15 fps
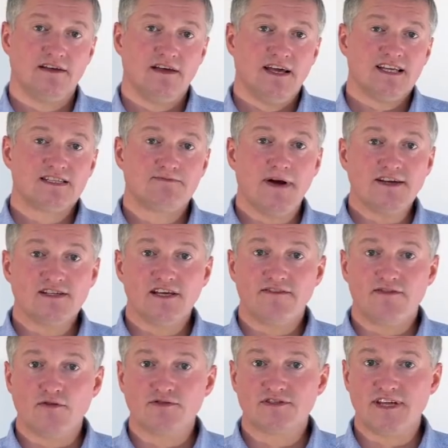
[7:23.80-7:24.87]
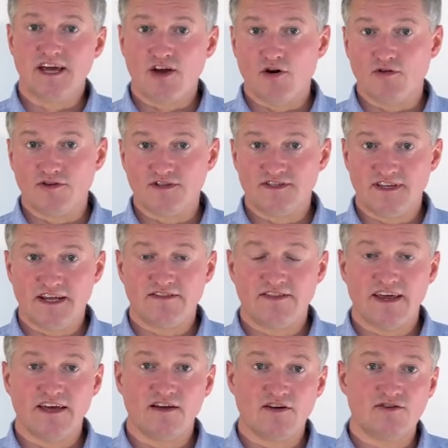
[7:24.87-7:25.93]
especially if those stakeholders think they
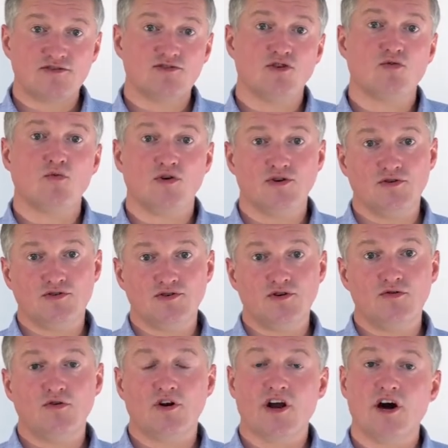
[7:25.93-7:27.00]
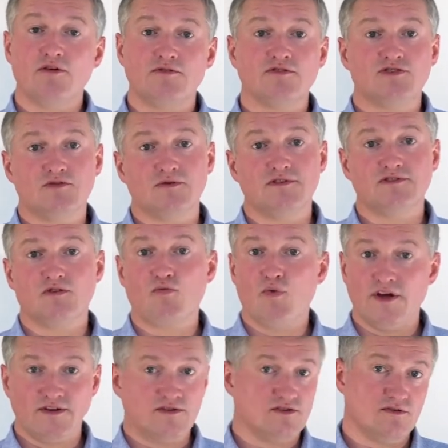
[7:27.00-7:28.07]
can control what you do or how you do it or
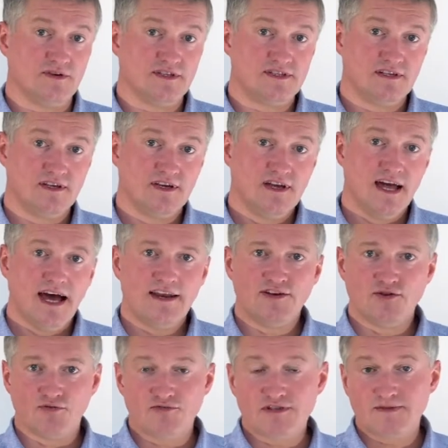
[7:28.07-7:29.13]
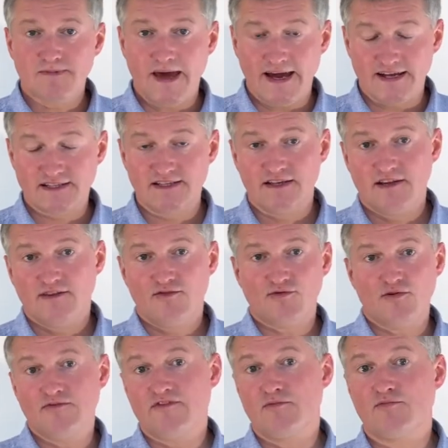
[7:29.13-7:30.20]
when you do it, and don't respect the role
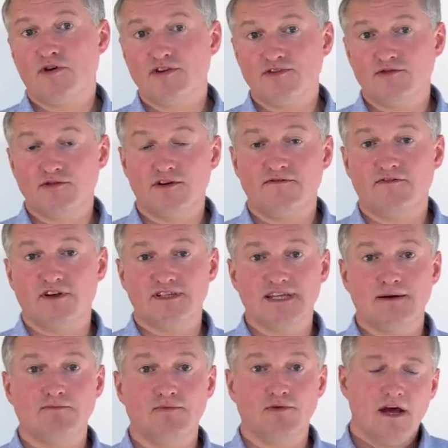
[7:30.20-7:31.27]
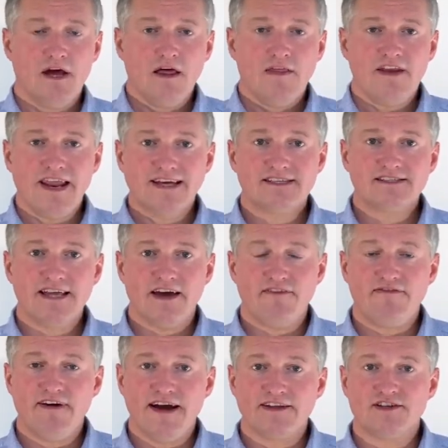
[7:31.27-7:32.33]
of the product owner, for example. The next set of
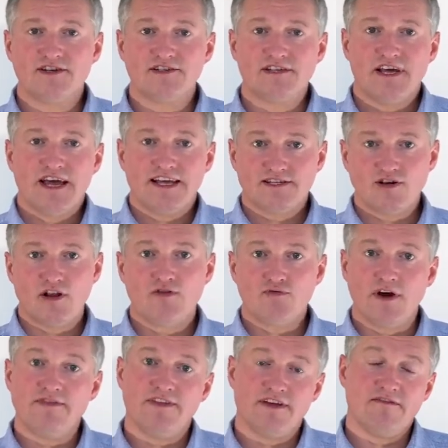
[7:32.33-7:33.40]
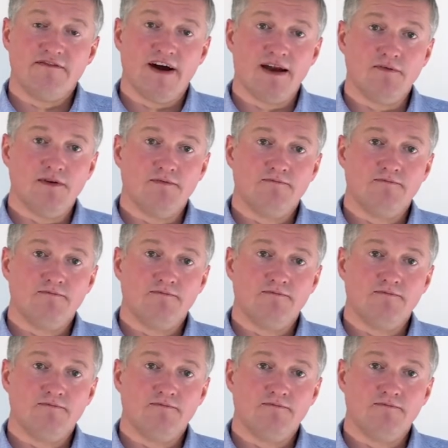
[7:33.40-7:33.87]
factors is all around the environment.